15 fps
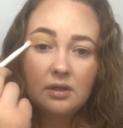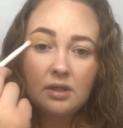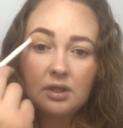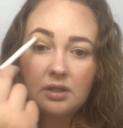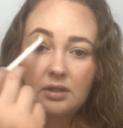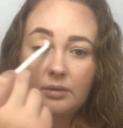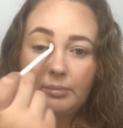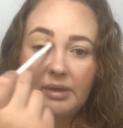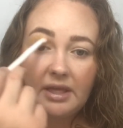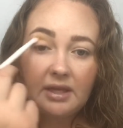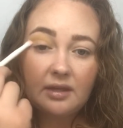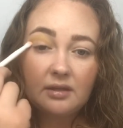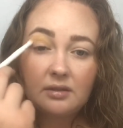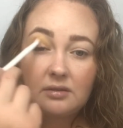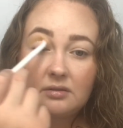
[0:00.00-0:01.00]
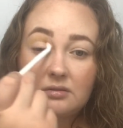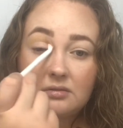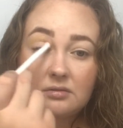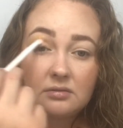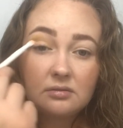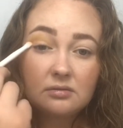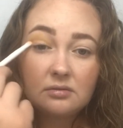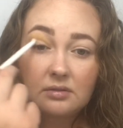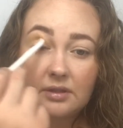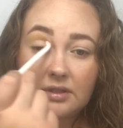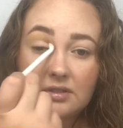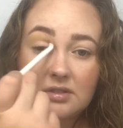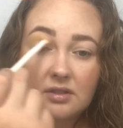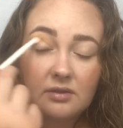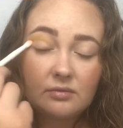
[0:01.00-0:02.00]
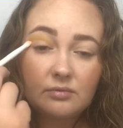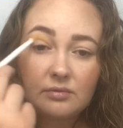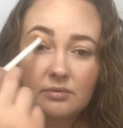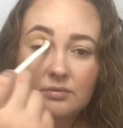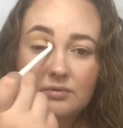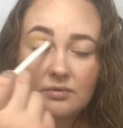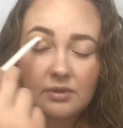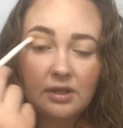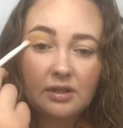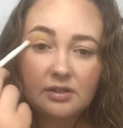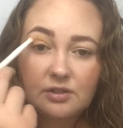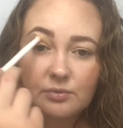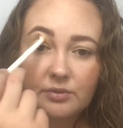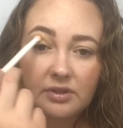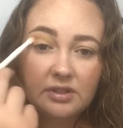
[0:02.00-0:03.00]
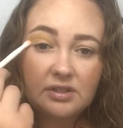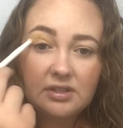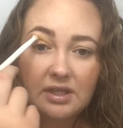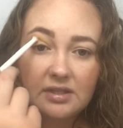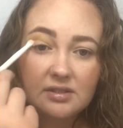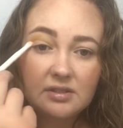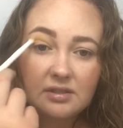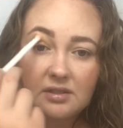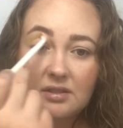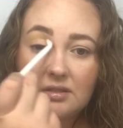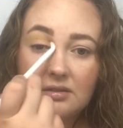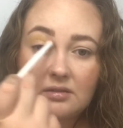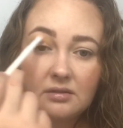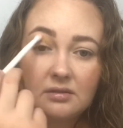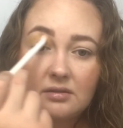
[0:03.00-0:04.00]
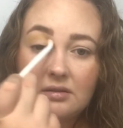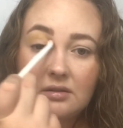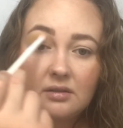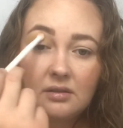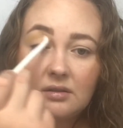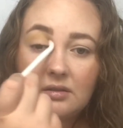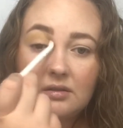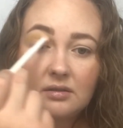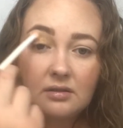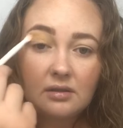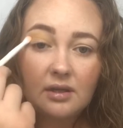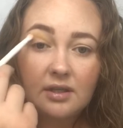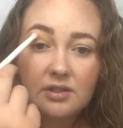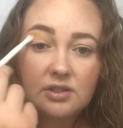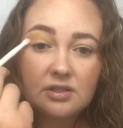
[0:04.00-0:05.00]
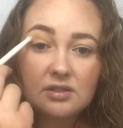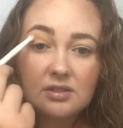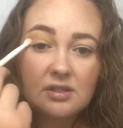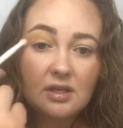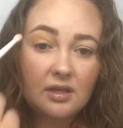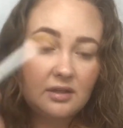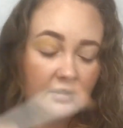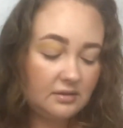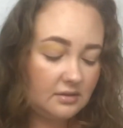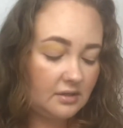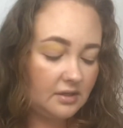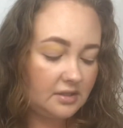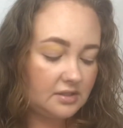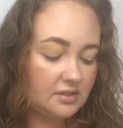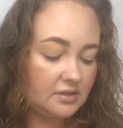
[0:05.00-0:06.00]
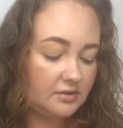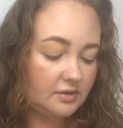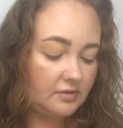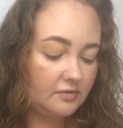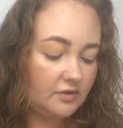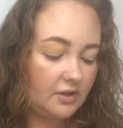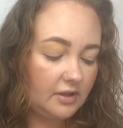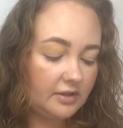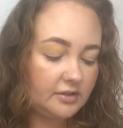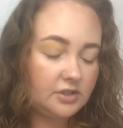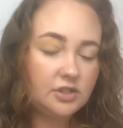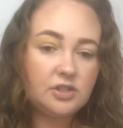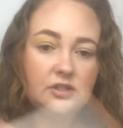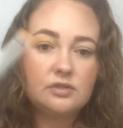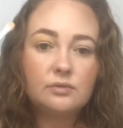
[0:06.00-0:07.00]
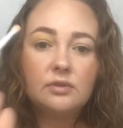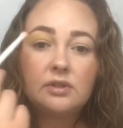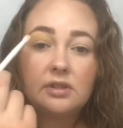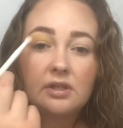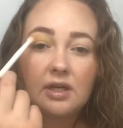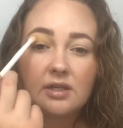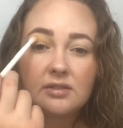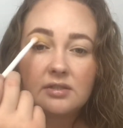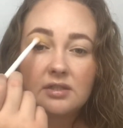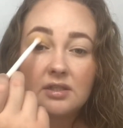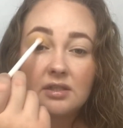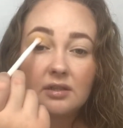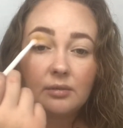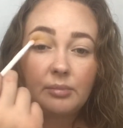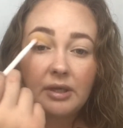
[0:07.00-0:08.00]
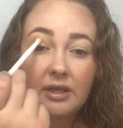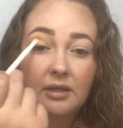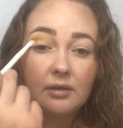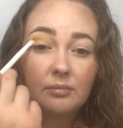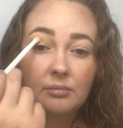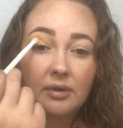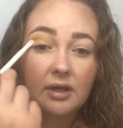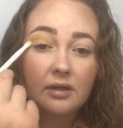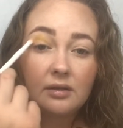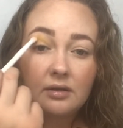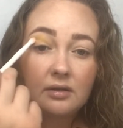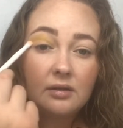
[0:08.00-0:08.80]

in the pan. Like it's a, well, it's really dusty, I should say. Not necessarily fallout, it's just really dusty in the pan, but